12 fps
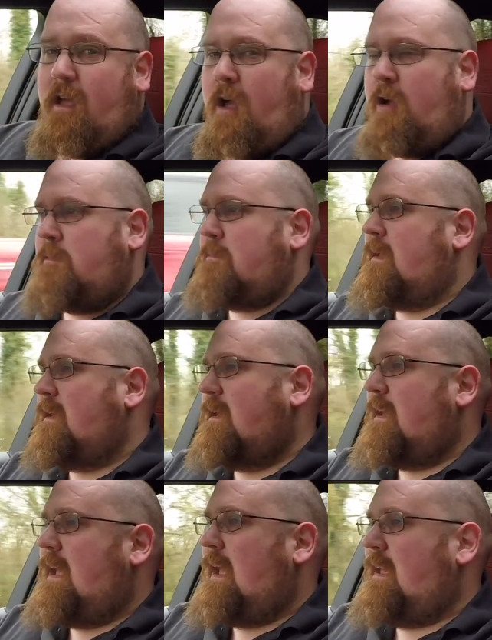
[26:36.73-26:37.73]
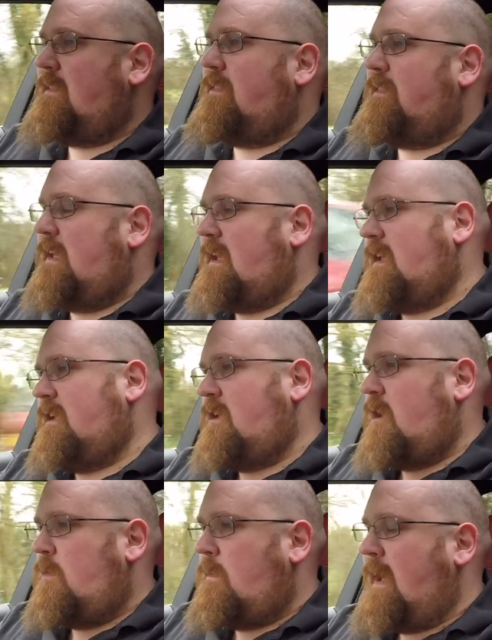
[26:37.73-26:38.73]
home in
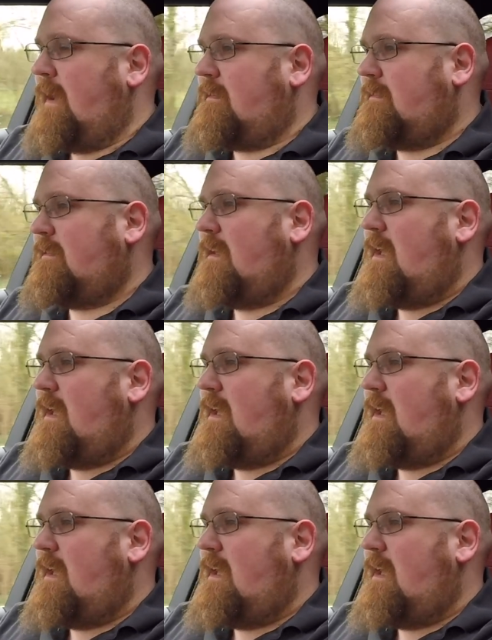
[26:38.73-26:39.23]
the UX.